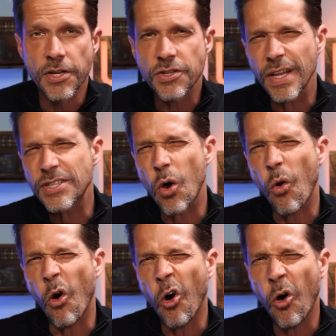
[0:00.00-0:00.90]
So let's
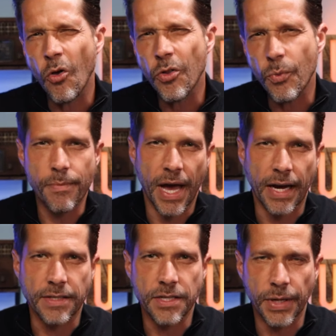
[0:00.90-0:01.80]
go all the way
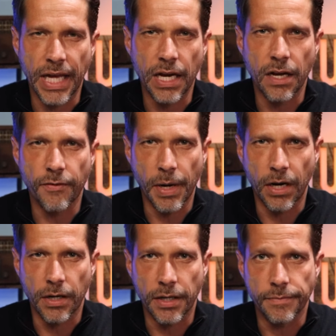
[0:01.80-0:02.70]
back to the beginning of
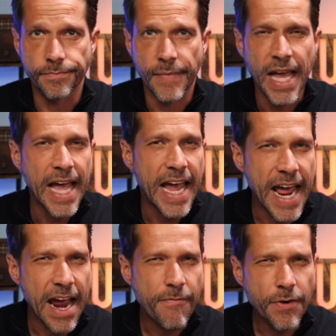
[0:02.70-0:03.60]
America. In
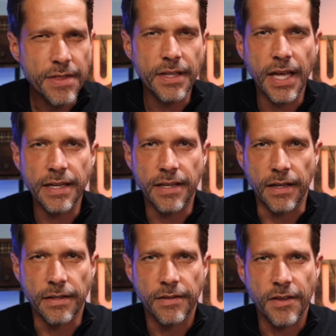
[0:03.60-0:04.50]
everything they
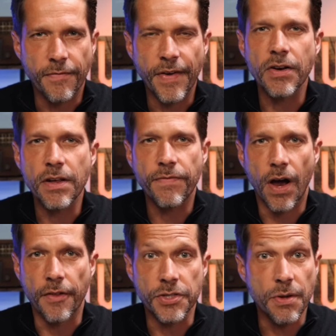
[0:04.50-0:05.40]
did, the founding
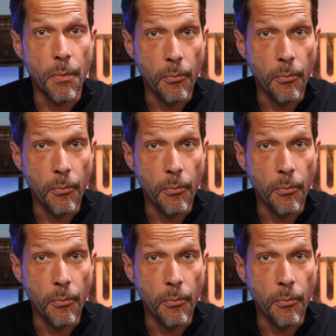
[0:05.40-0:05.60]
fathers,